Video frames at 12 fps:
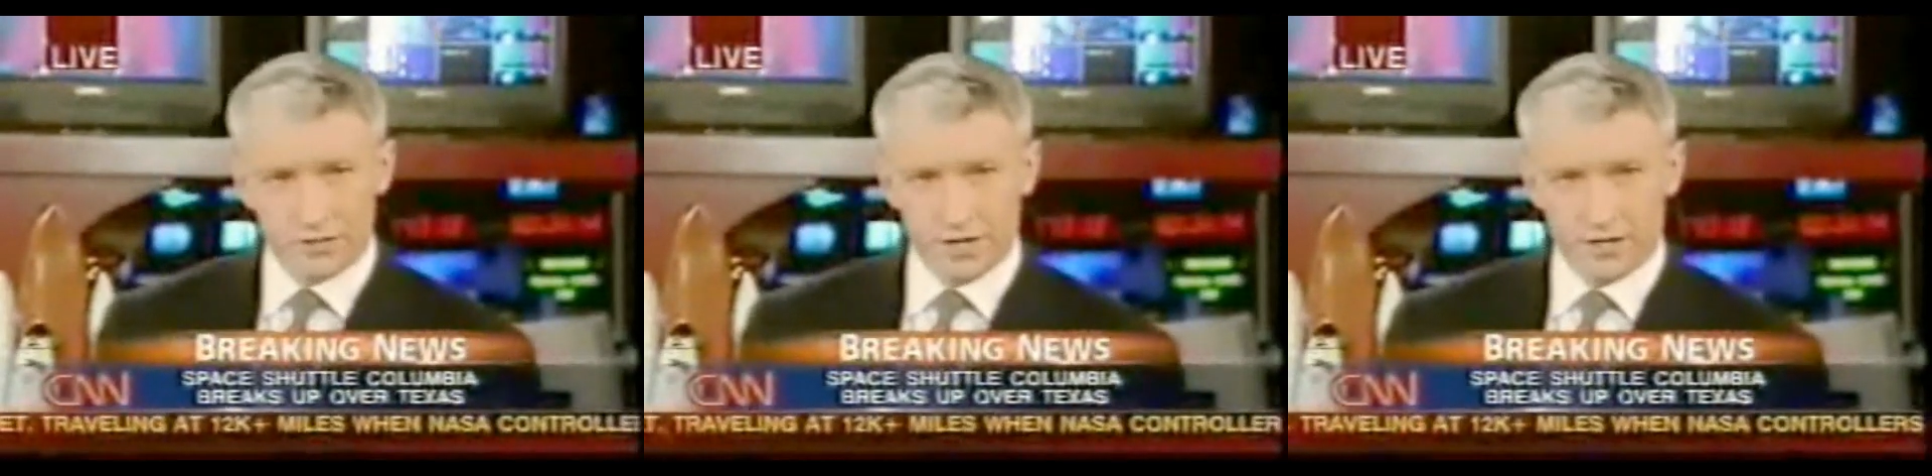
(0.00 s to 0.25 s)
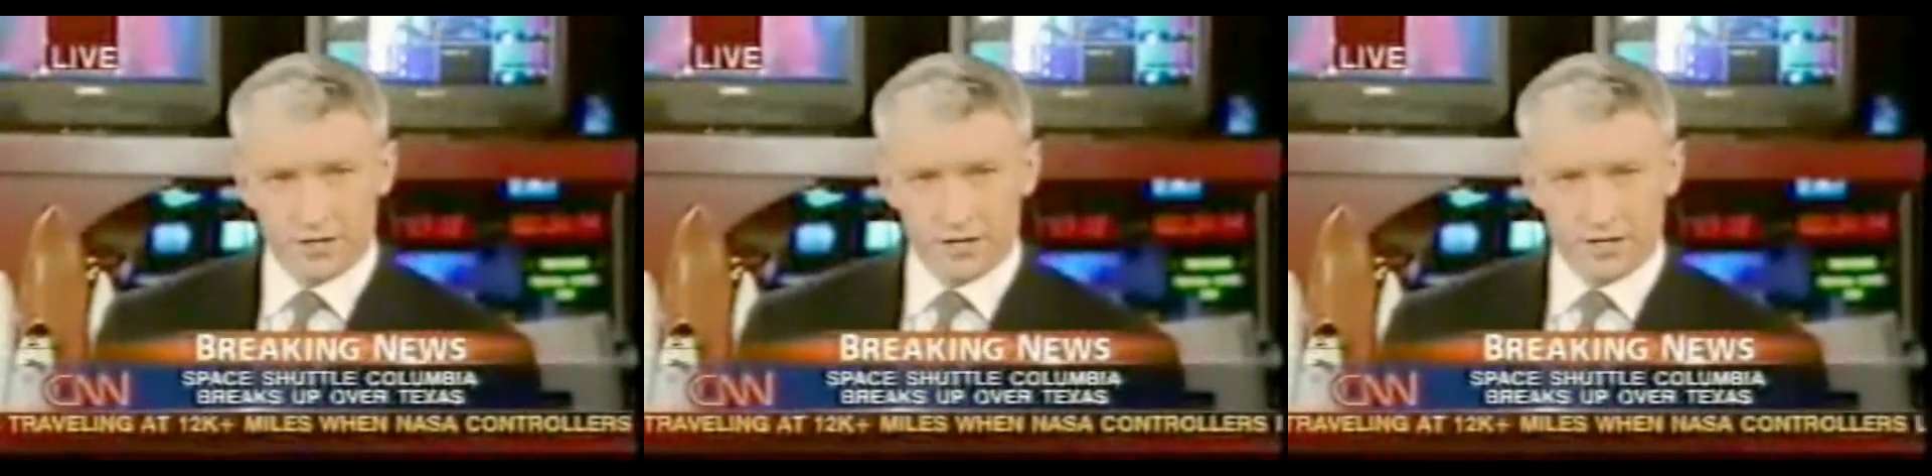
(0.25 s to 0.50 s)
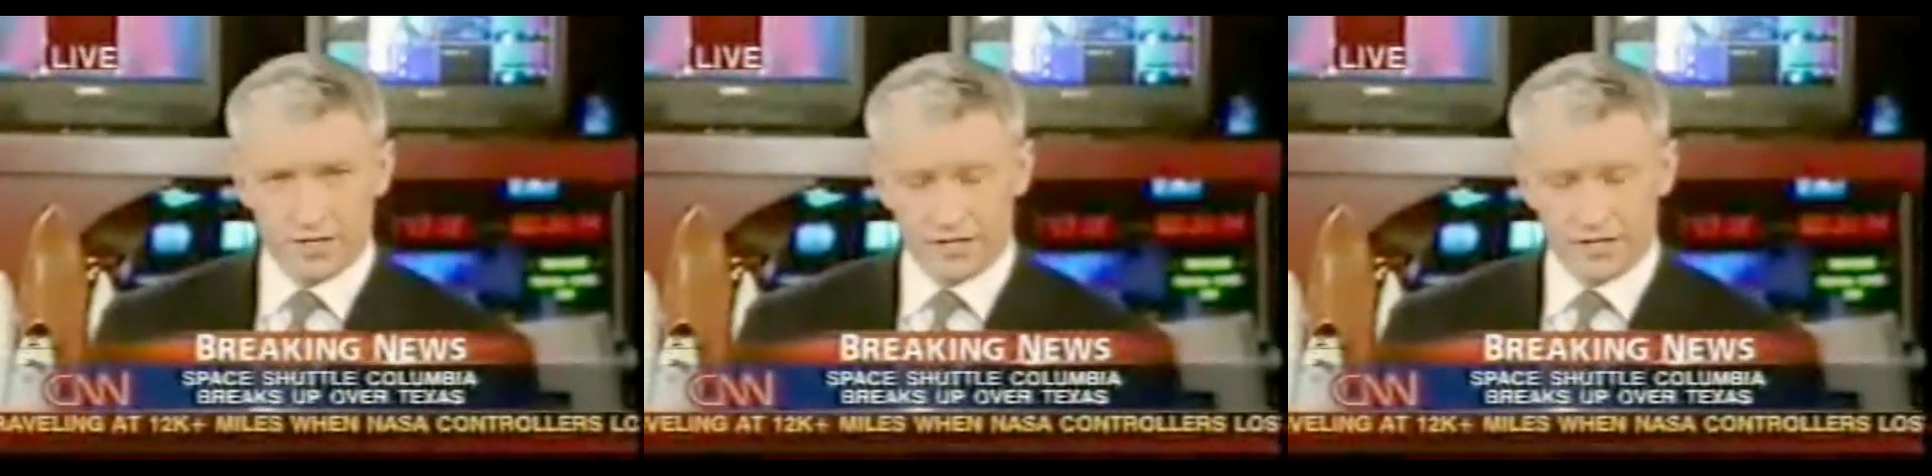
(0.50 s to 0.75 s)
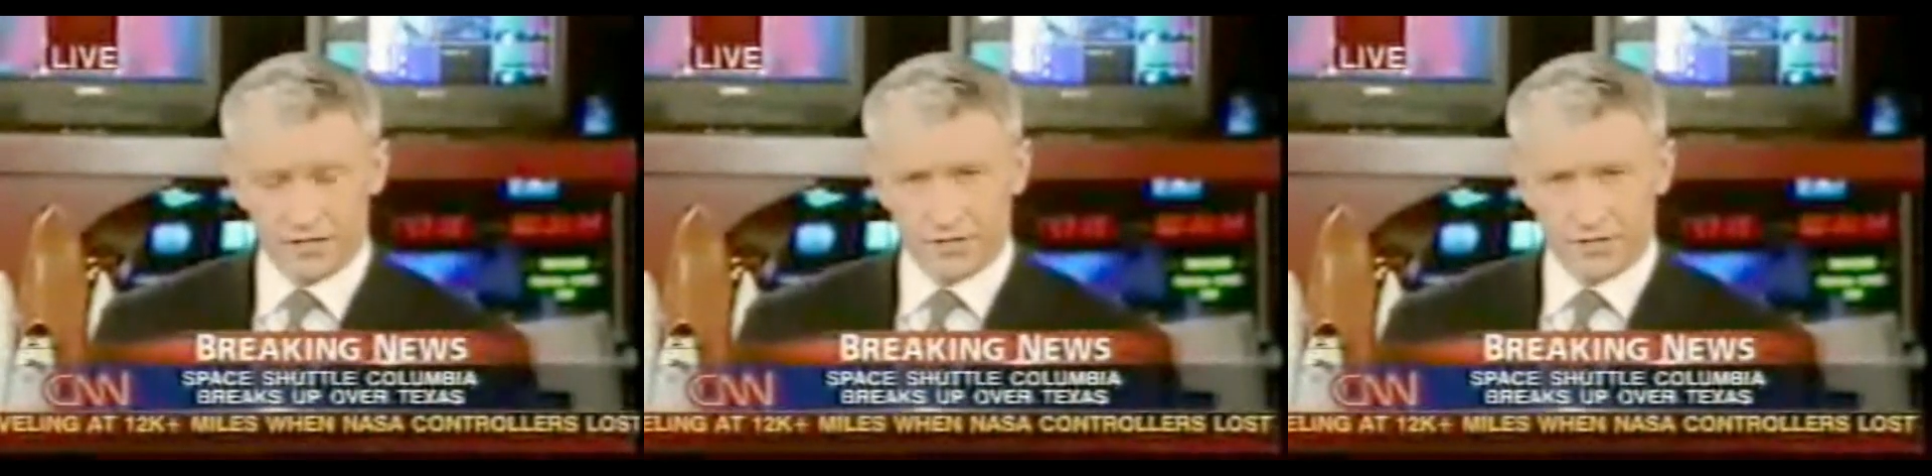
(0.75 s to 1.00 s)
said in
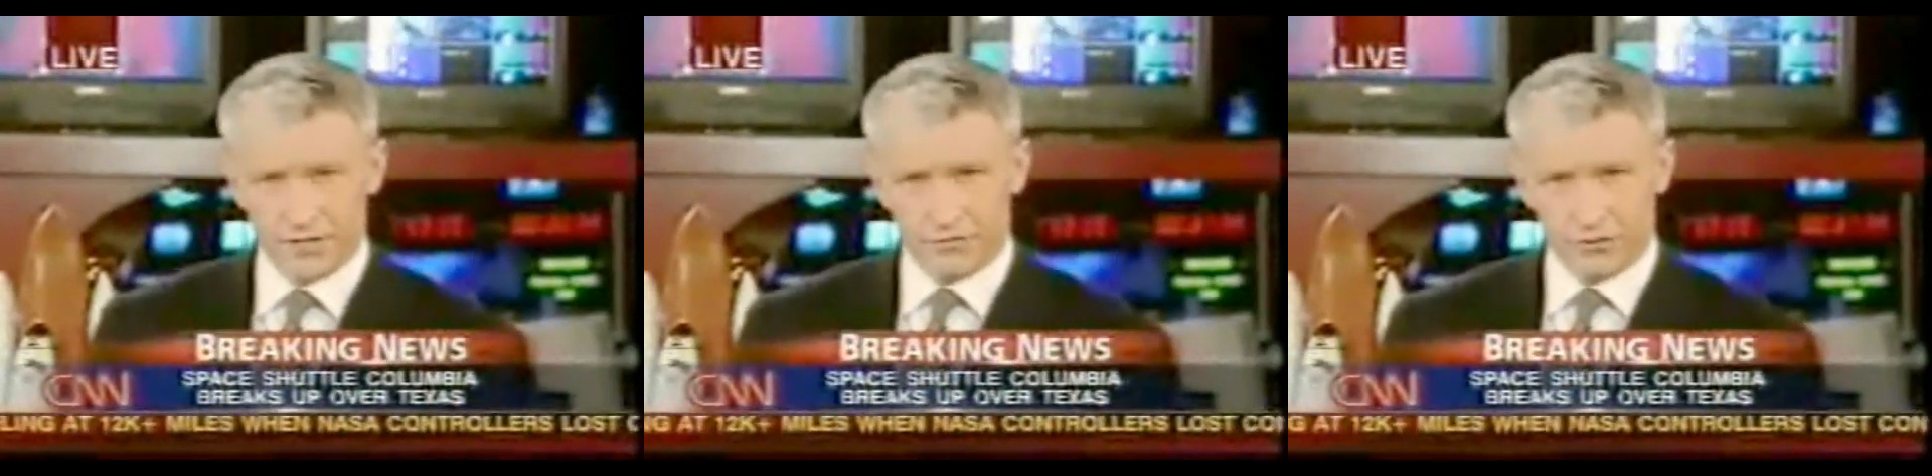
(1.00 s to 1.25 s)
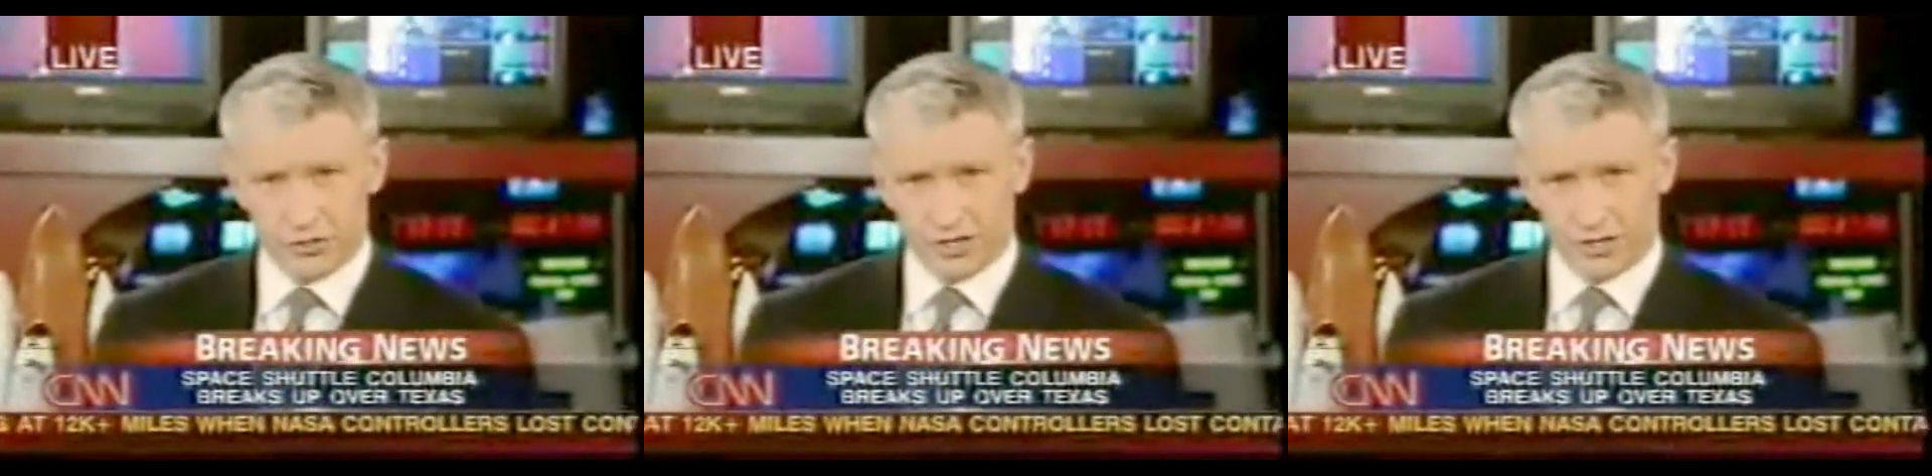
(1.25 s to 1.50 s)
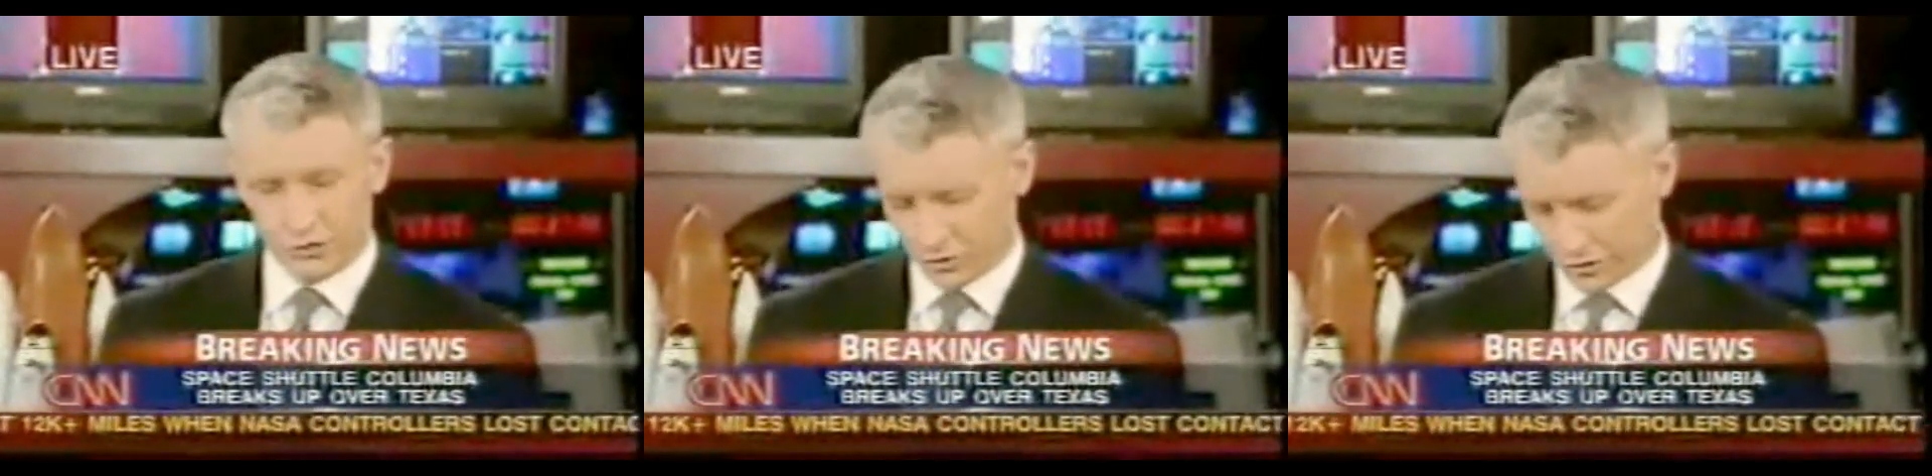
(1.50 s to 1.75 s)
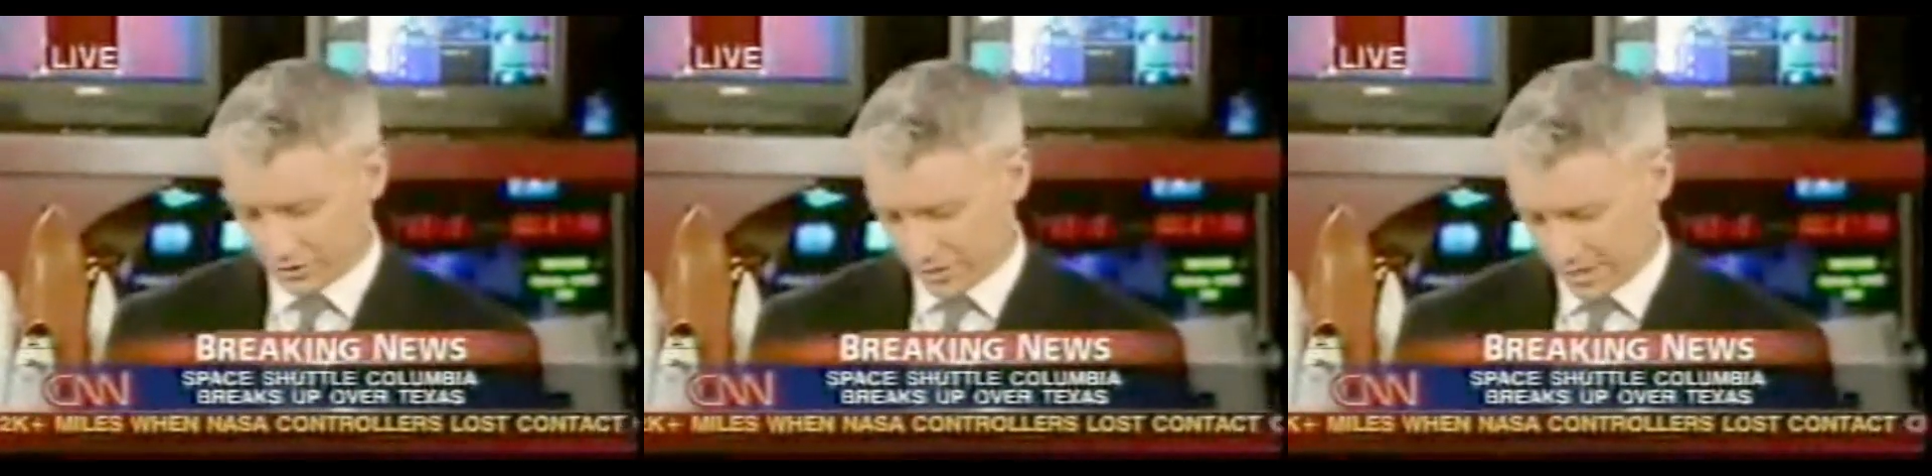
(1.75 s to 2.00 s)
1986 after the Challenger
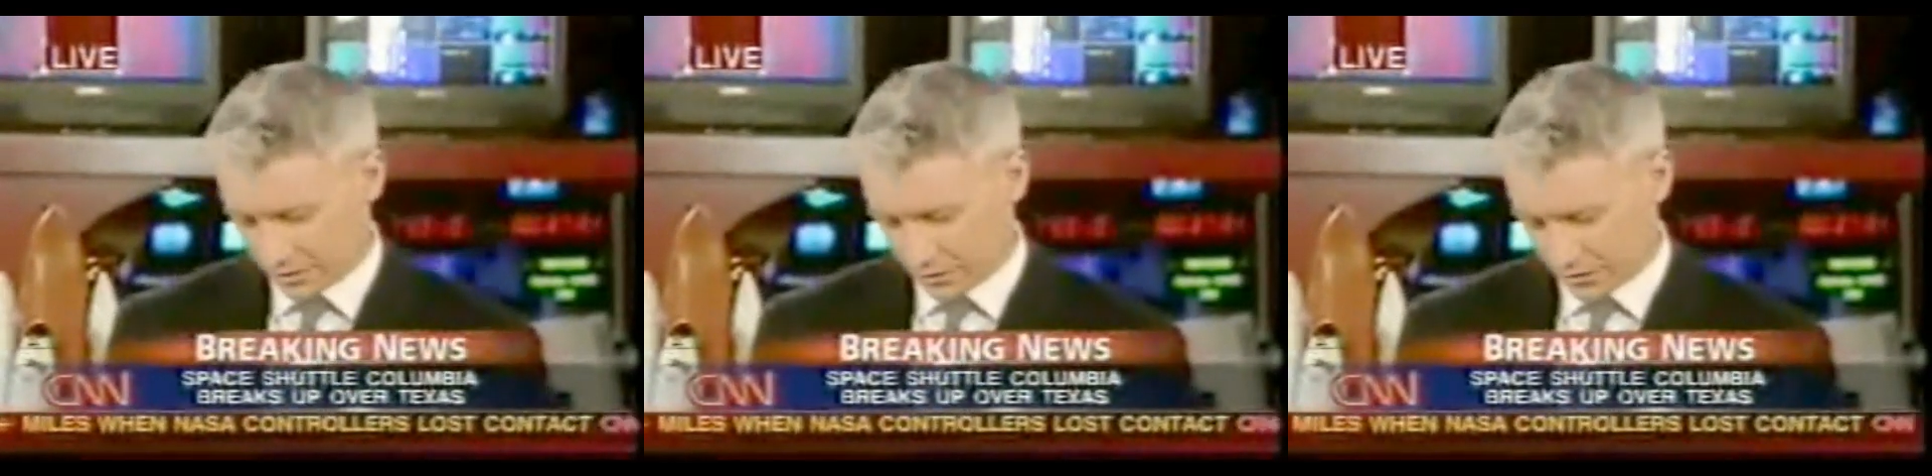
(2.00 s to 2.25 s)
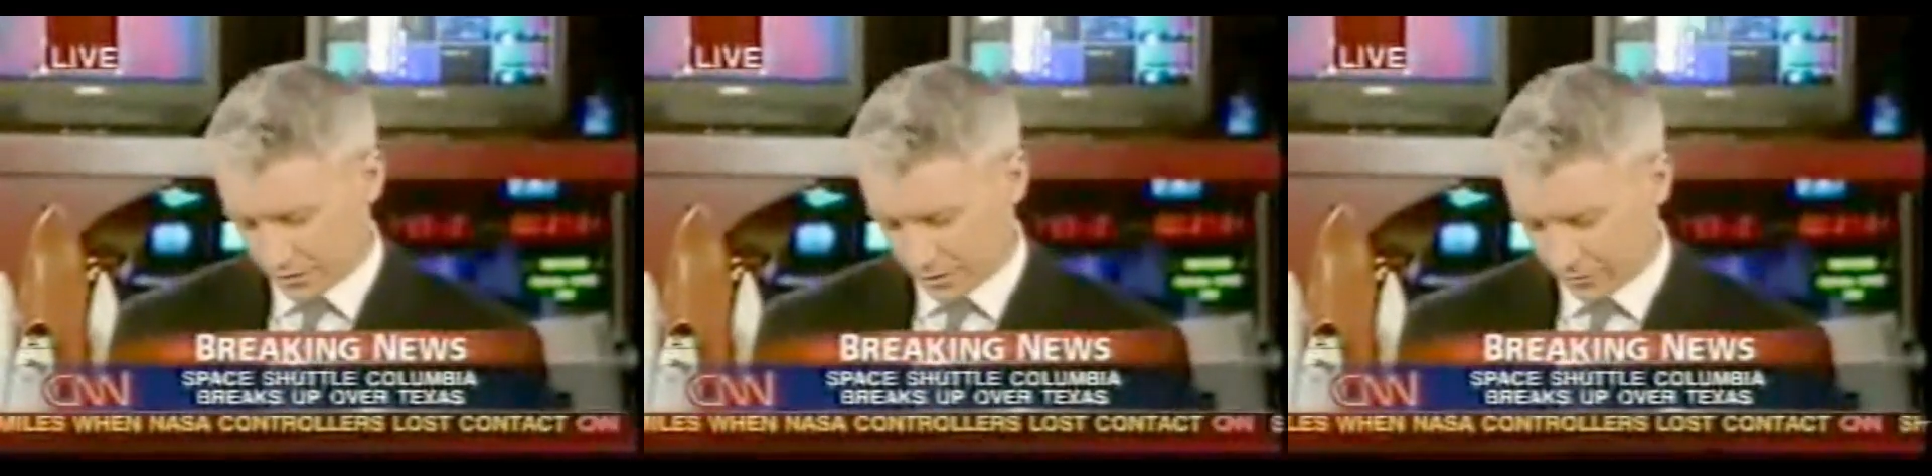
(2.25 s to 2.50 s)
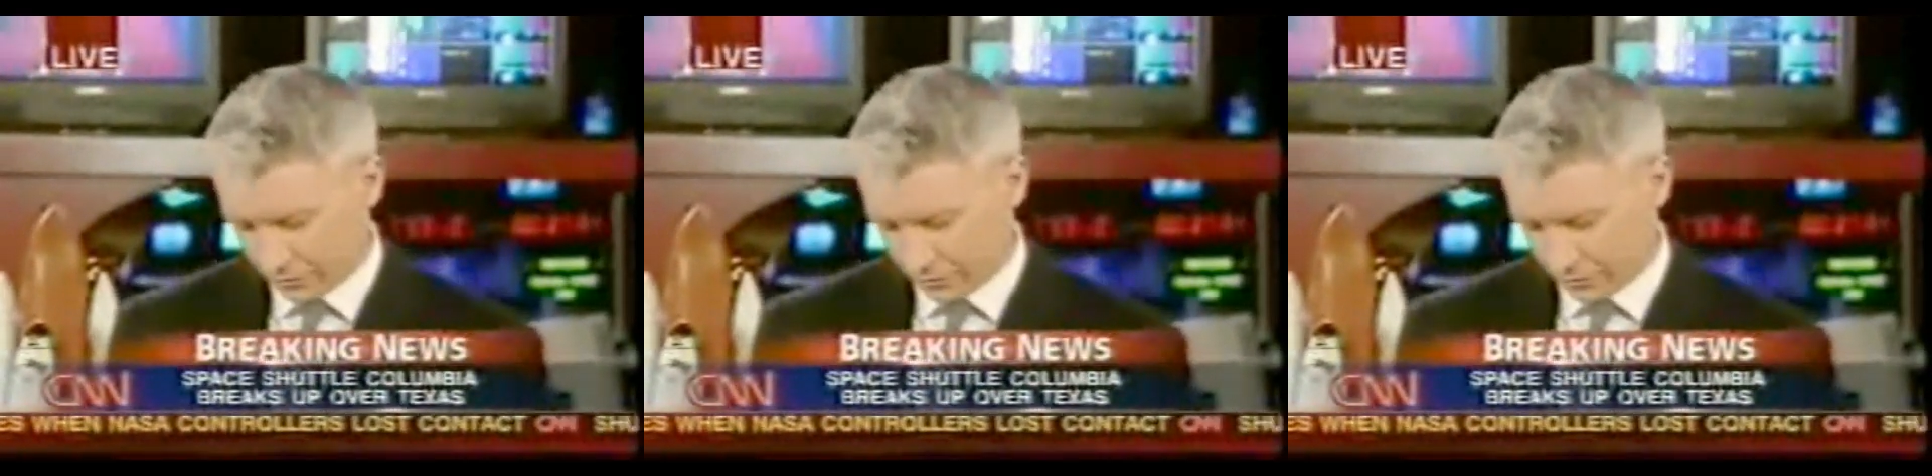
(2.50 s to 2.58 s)
disaster. He said, "The